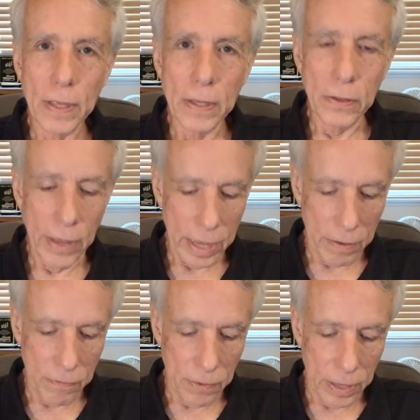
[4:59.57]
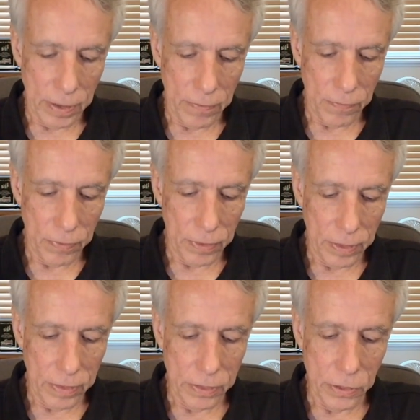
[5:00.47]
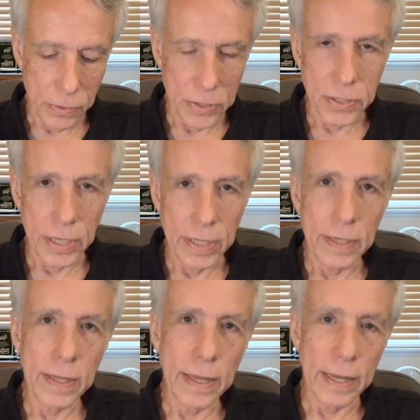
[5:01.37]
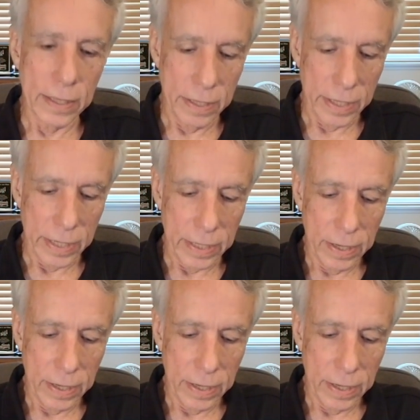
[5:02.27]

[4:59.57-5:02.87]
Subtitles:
You have the unison and the